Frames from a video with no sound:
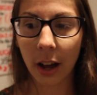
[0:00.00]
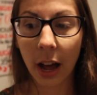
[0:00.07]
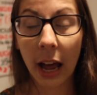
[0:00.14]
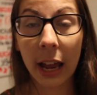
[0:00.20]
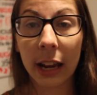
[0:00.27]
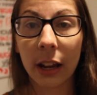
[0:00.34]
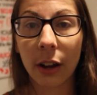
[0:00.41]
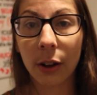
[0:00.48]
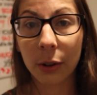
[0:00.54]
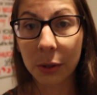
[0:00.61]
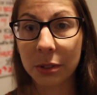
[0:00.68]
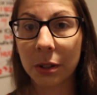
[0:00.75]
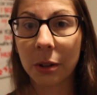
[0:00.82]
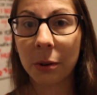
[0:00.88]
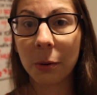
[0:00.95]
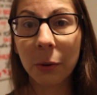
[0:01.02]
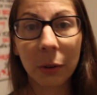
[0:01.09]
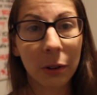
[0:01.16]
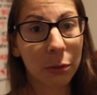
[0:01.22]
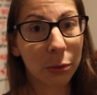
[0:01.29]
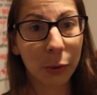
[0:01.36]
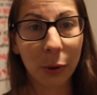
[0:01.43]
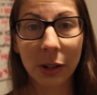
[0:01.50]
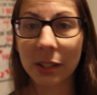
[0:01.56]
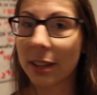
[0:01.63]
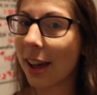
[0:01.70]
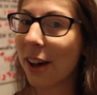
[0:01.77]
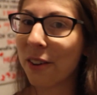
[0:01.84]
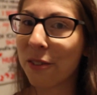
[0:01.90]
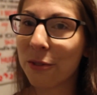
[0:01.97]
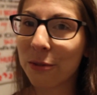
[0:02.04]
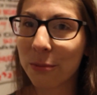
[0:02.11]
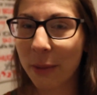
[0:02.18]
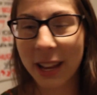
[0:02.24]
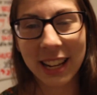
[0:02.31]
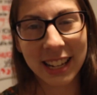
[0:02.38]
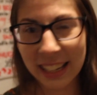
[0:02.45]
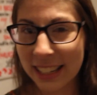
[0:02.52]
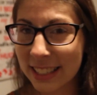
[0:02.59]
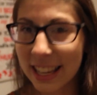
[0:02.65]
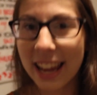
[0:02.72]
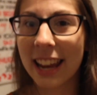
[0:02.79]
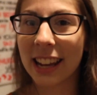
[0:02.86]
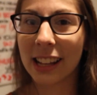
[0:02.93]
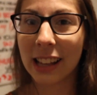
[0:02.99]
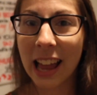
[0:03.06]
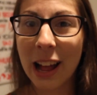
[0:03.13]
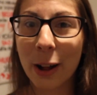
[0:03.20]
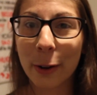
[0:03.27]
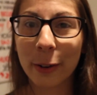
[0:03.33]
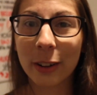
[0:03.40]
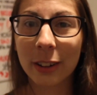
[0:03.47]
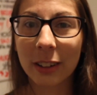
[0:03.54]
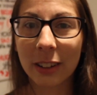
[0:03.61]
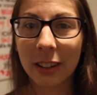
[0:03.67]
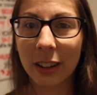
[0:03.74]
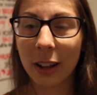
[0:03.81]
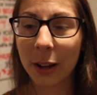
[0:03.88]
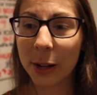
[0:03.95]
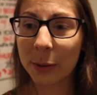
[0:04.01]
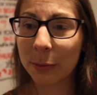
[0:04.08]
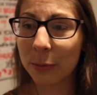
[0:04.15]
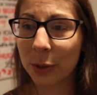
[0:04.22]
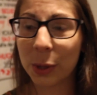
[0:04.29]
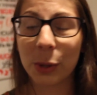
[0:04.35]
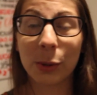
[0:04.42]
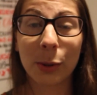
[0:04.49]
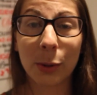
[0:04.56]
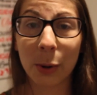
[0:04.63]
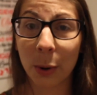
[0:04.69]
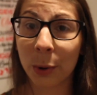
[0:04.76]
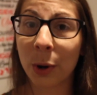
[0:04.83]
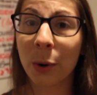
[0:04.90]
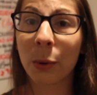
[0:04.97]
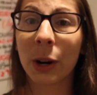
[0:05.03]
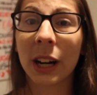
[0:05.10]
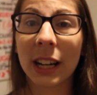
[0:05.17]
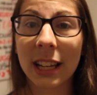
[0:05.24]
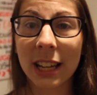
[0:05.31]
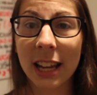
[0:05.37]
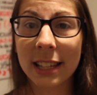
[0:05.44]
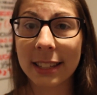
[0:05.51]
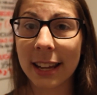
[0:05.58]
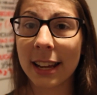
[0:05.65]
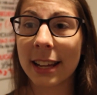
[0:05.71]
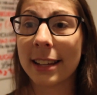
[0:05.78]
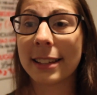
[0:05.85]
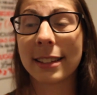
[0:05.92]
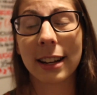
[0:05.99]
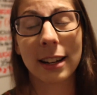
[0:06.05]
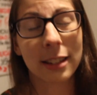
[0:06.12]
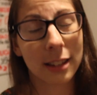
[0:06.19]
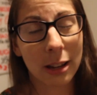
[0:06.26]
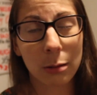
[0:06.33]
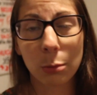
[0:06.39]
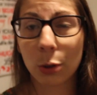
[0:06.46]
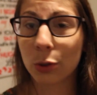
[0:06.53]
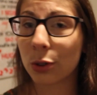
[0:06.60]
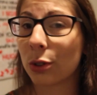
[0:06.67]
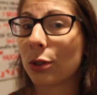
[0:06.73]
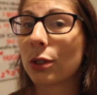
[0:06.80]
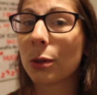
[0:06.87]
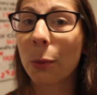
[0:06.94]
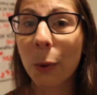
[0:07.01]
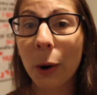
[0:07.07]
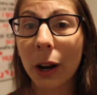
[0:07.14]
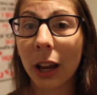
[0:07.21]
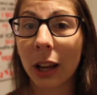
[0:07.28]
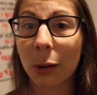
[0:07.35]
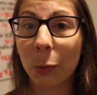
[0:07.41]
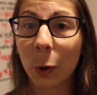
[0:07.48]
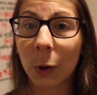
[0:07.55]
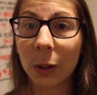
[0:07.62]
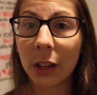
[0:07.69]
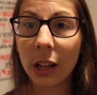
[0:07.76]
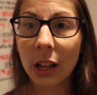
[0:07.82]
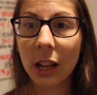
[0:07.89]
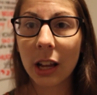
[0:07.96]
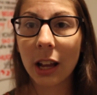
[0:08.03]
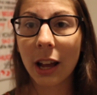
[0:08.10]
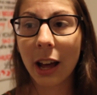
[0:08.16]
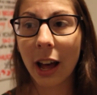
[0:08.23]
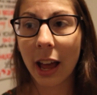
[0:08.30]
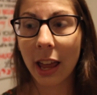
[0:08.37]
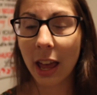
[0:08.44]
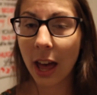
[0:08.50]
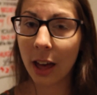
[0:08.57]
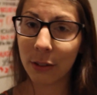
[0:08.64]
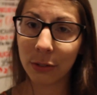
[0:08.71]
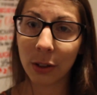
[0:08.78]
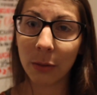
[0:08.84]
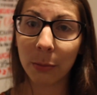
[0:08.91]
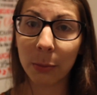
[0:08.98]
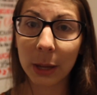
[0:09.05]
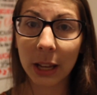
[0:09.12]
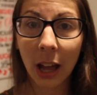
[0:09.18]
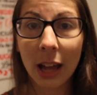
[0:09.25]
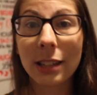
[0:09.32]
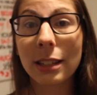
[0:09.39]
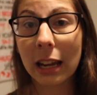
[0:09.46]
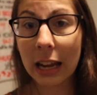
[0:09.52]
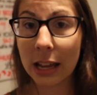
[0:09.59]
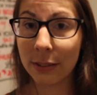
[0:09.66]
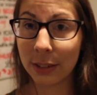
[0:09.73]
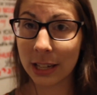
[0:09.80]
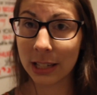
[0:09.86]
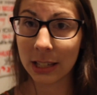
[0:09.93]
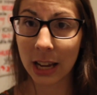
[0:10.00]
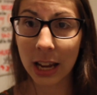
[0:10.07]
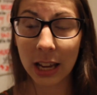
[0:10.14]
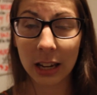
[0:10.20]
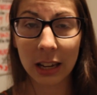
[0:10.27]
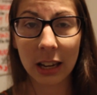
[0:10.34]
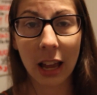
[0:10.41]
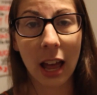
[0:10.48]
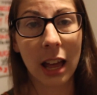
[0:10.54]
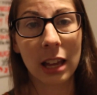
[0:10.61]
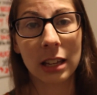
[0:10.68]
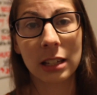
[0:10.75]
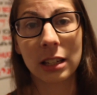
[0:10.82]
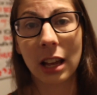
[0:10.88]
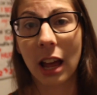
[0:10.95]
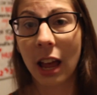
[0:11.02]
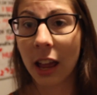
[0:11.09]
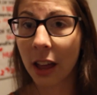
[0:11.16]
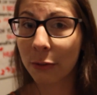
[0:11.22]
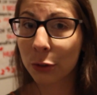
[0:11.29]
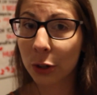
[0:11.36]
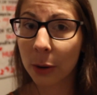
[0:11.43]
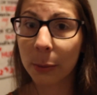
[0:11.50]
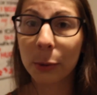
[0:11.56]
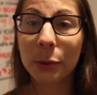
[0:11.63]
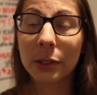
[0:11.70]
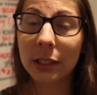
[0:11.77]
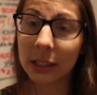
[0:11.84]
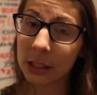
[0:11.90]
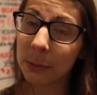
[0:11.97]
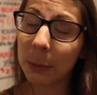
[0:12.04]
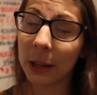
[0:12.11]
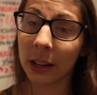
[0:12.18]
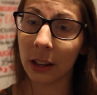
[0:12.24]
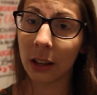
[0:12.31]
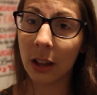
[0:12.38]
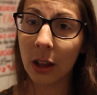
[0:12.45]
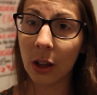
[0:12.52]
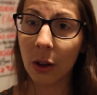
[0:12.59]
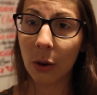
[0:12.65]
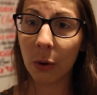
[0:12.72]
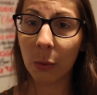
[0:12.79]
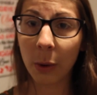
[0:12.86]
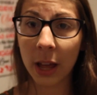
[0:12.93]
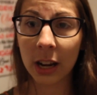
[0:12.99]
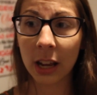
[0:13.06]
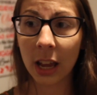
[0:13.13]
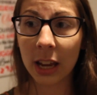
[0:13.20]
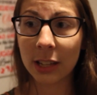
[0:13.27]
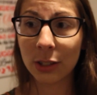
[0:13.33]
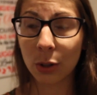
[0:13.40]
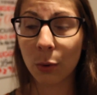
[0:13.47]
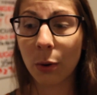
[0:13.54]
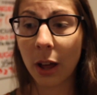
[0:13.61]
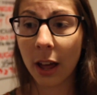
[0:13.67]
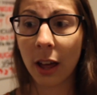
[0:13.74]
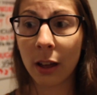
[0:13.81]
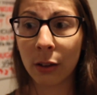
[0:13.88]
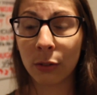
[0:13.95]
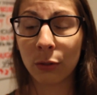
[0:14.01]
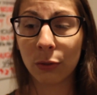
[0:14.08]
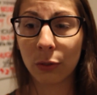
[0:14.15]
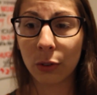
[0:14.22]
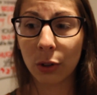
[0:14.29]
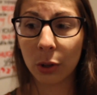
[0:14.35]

I also, of course, have my ESA, Cloud. Um, for those who don't know what an ESA is, it is emotional support animal. I have him because I have anxiety and I have trouble sleeping when I don't have